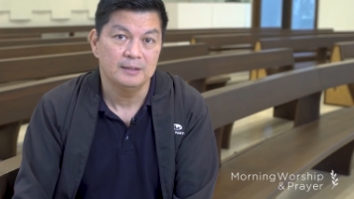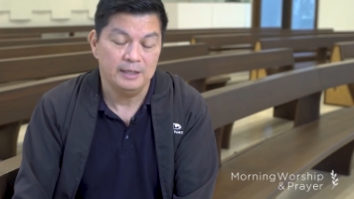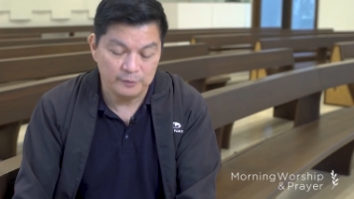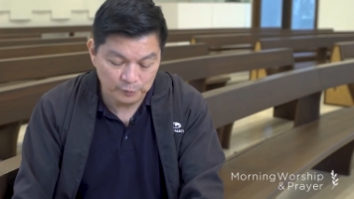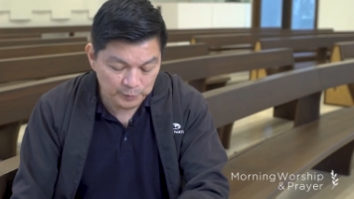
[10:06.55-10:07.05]

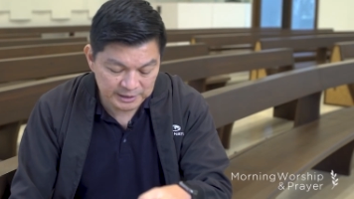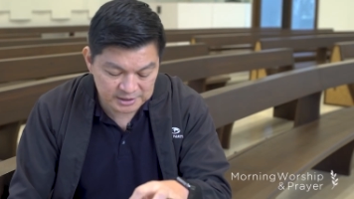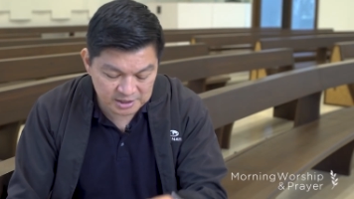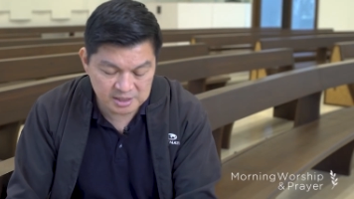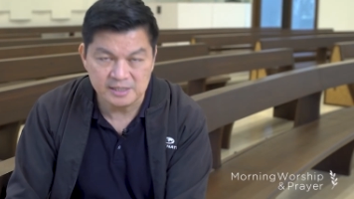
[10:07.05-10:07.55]
if we
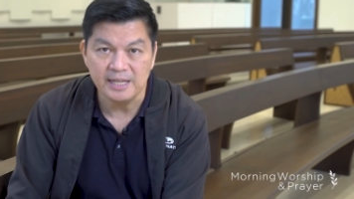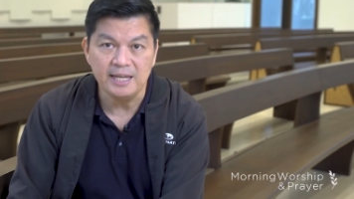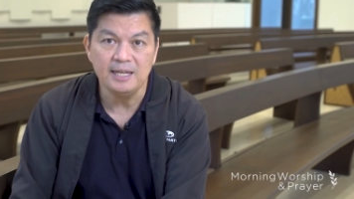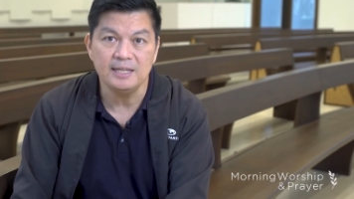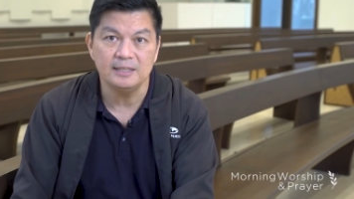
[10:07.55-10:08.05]

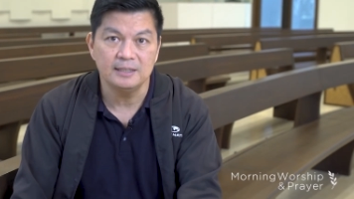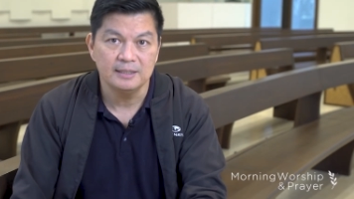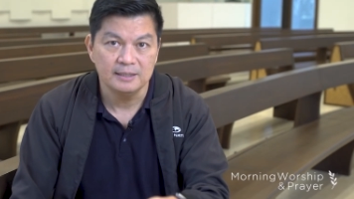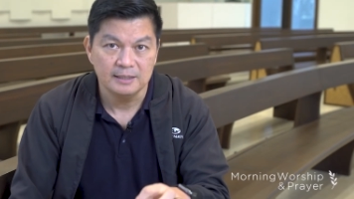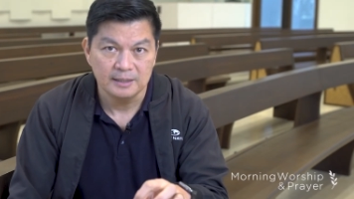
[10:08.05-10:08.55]
stay
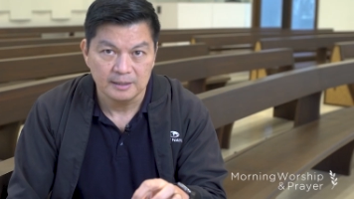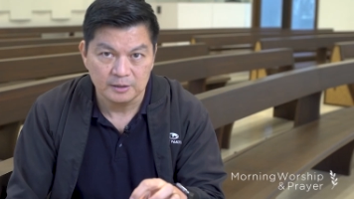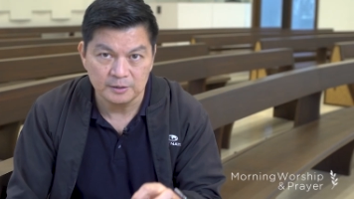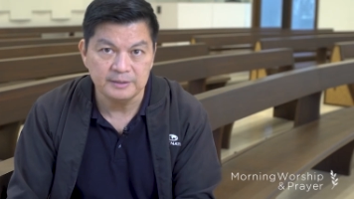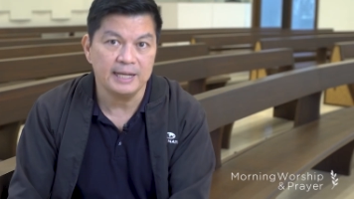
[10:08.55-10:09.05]

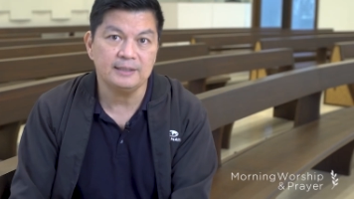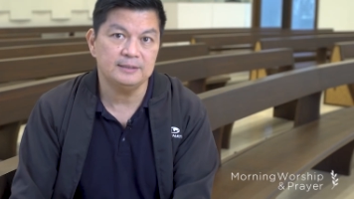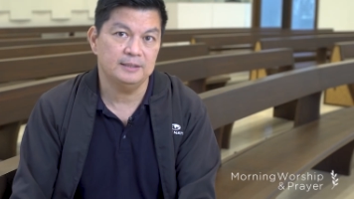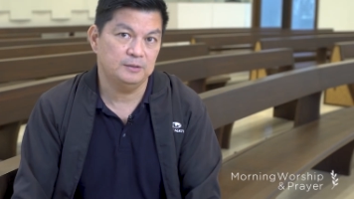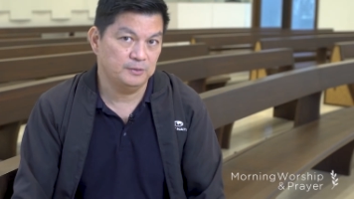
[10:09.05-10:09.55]

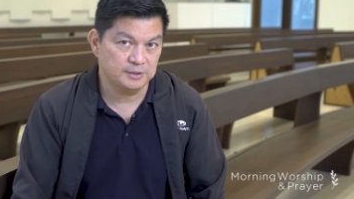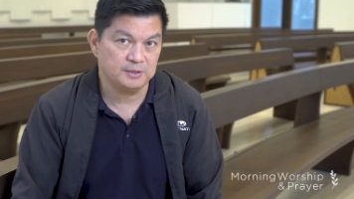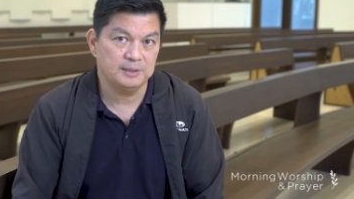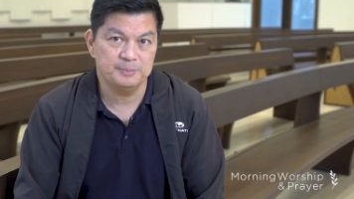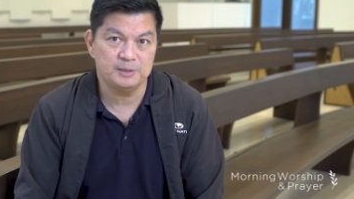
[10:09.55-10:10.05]
connected to the
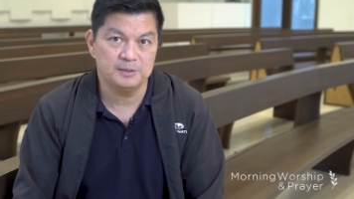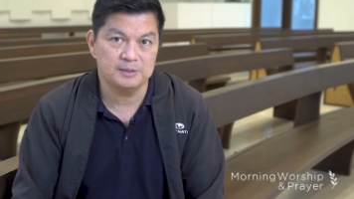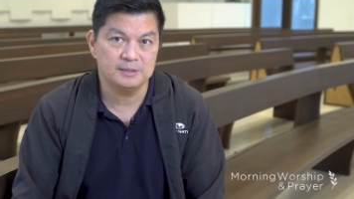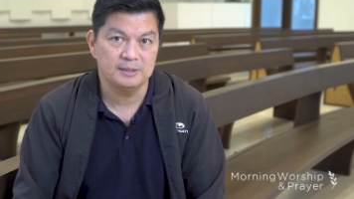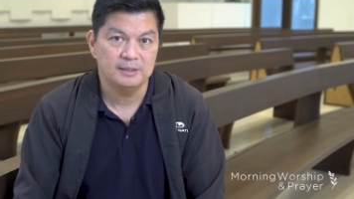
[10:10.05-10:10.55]

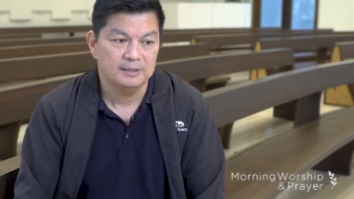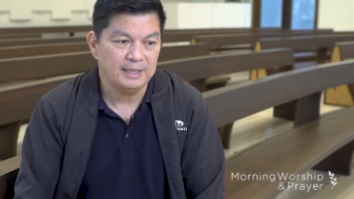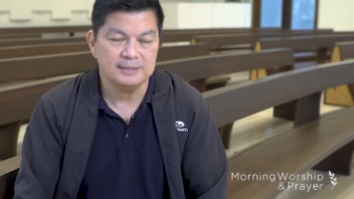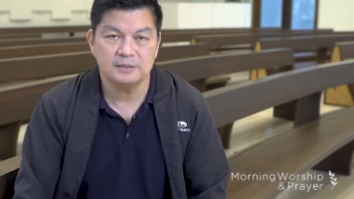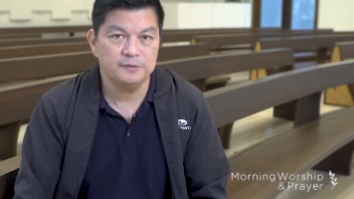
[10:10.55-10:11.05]
Scriptures,
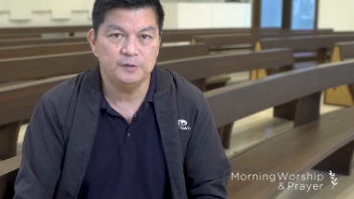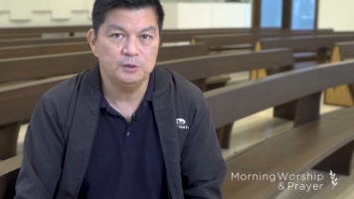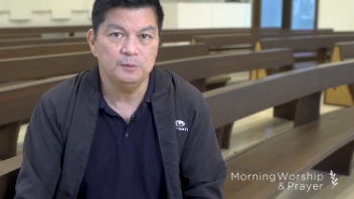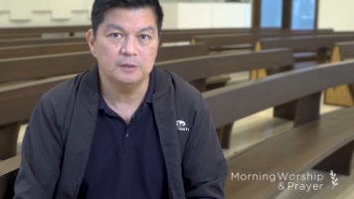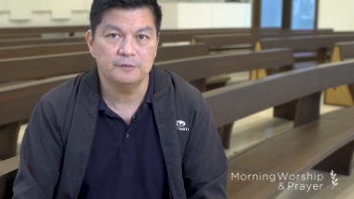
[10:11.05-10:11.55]
that's the
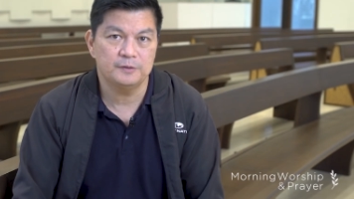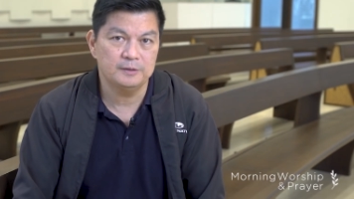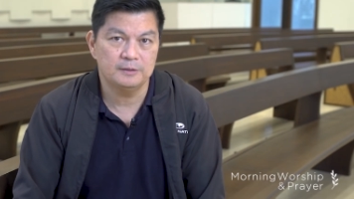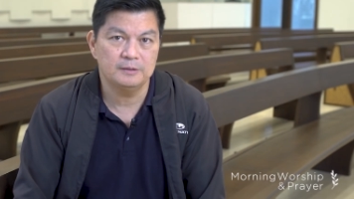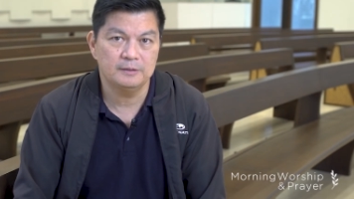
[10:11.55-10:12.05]
fuel
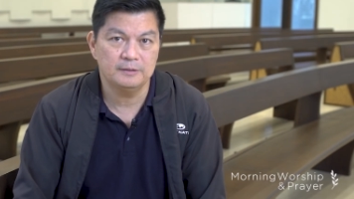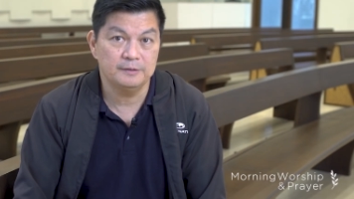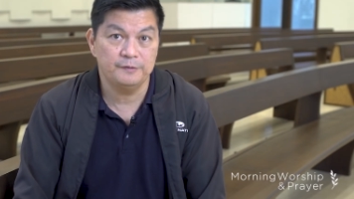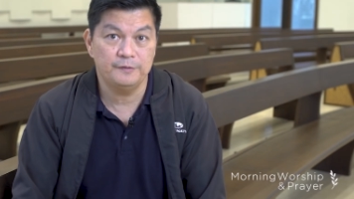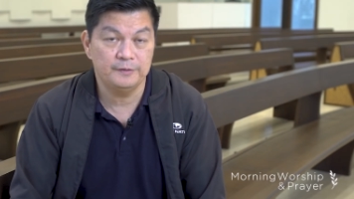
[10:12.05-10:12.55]
for
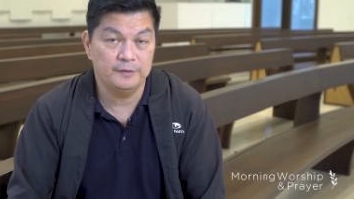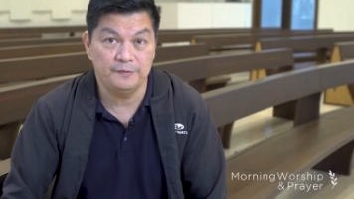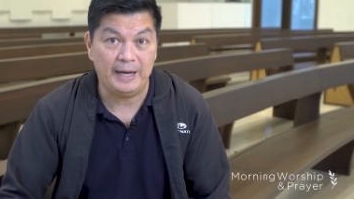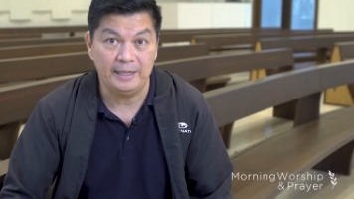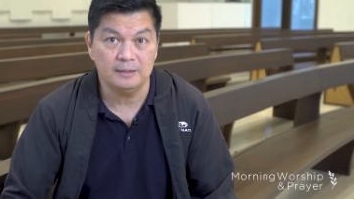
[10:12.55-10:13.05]
the, the
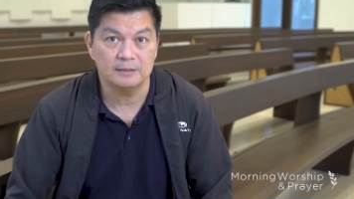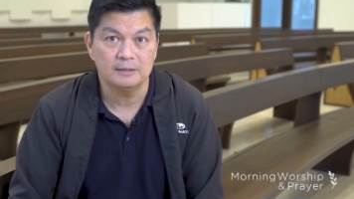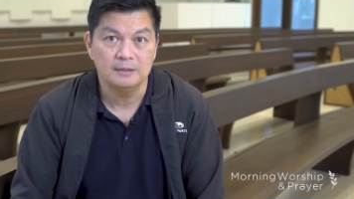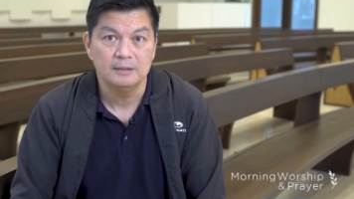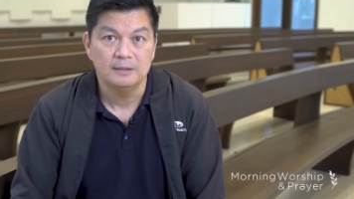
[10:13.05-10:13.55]
fire
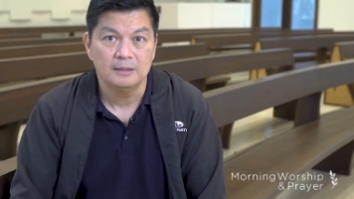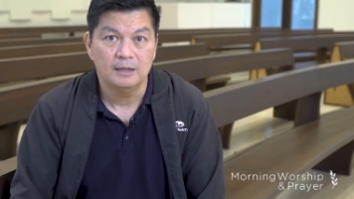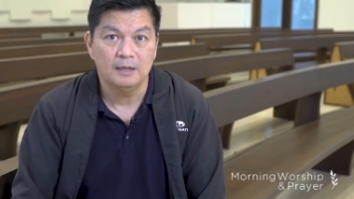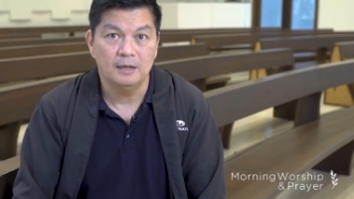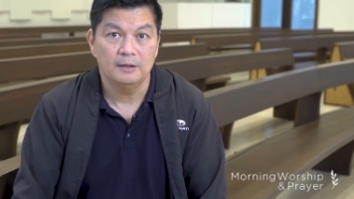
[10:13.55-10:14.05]

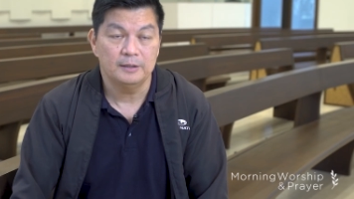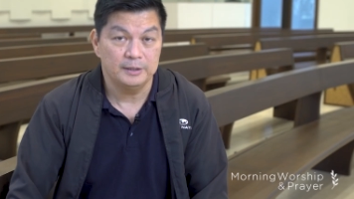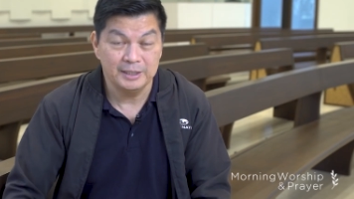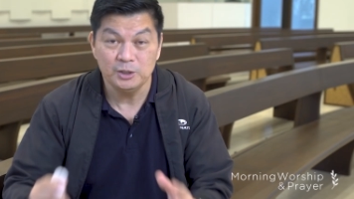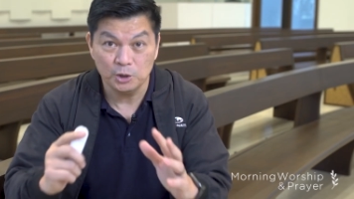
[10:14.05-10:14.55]
uh,
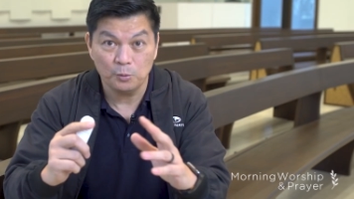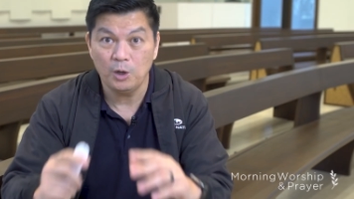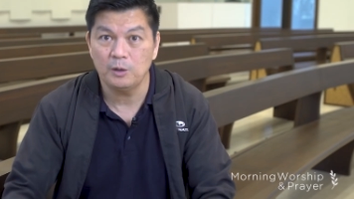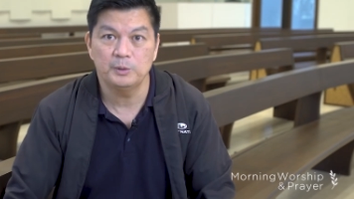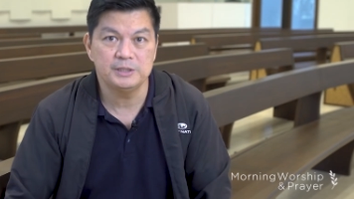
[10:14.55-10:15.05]
in your
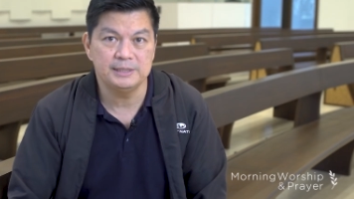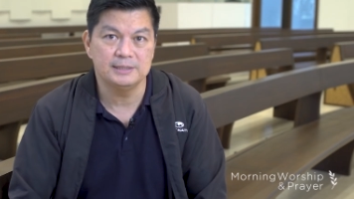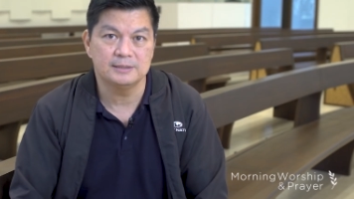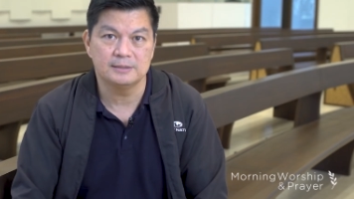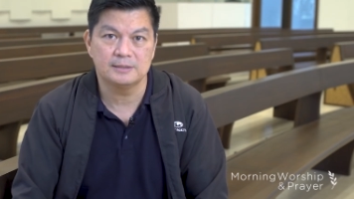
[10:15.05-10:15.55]
walk with
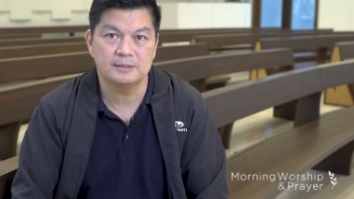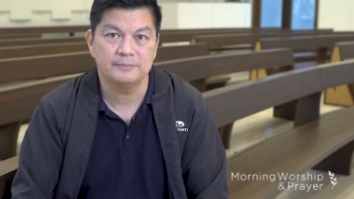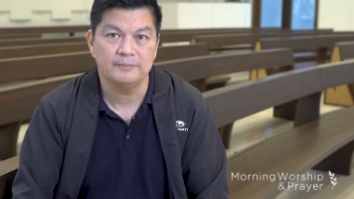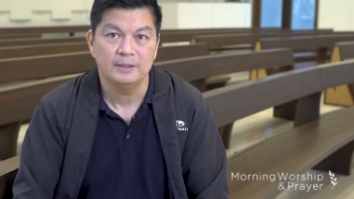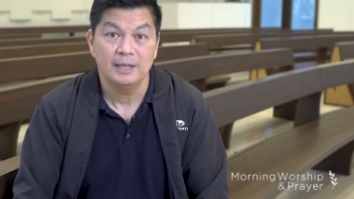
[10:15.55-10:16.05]
Jesus.
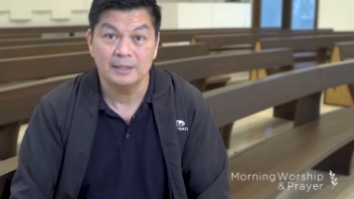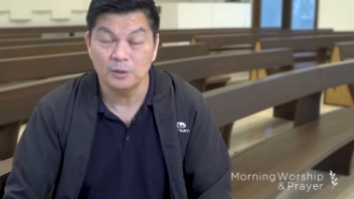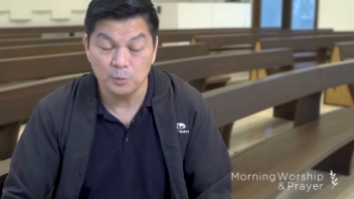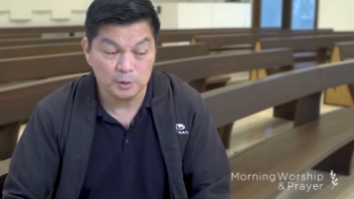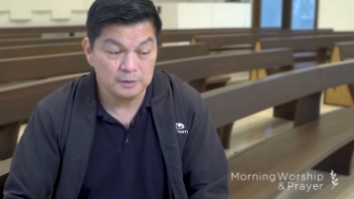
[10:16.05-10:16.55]
And
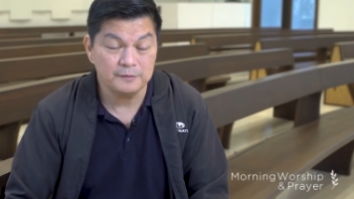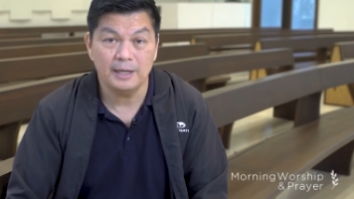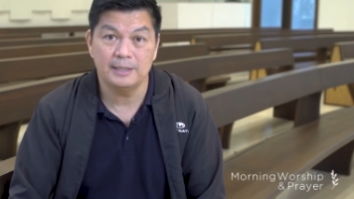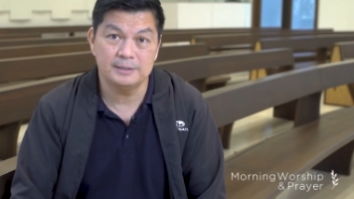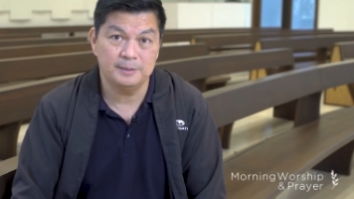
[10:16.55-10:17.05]
the Word of
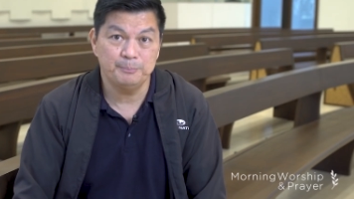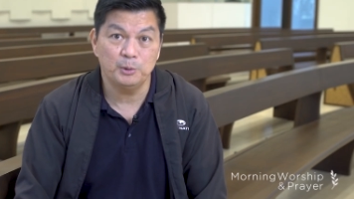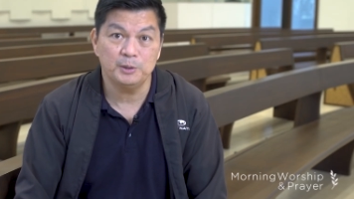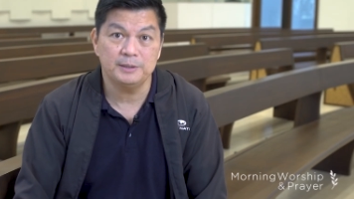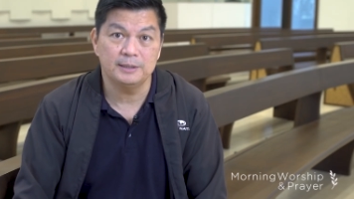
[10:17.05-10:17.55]
God is
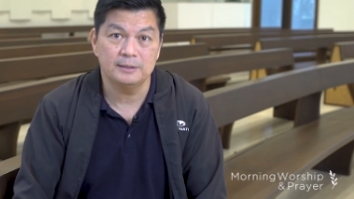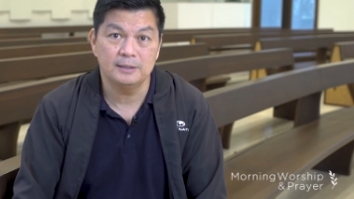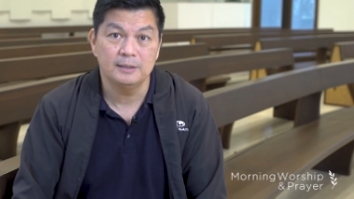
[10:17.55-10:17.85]
important